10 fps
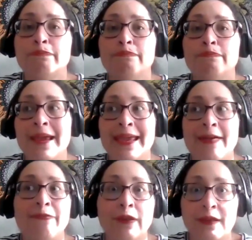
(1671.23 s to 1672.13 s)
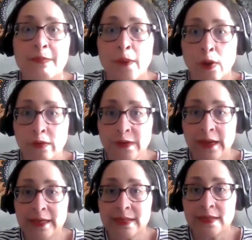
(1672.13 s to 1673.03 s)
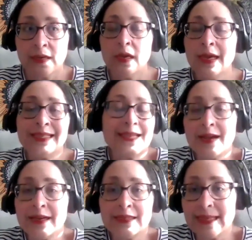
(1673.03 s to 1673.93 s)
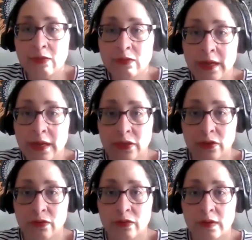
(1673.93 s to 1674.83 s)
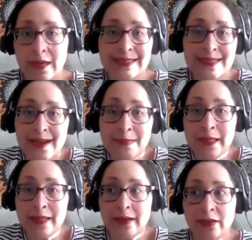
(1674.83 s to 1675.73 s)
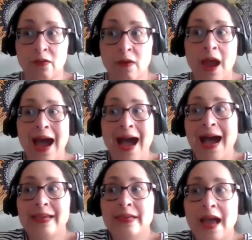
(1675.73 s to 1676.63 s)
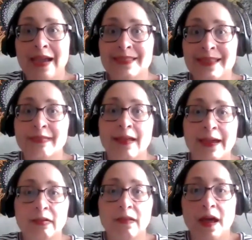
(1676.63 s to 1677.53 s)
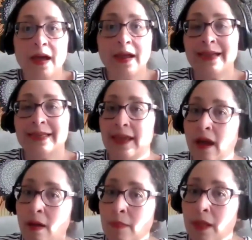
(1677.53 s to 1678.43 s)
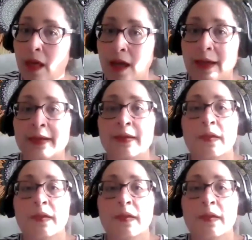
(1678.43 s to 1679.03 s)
make everything perfect, it's not going to sound like you. It's not going to be like you. I say like a lot. I say a lot.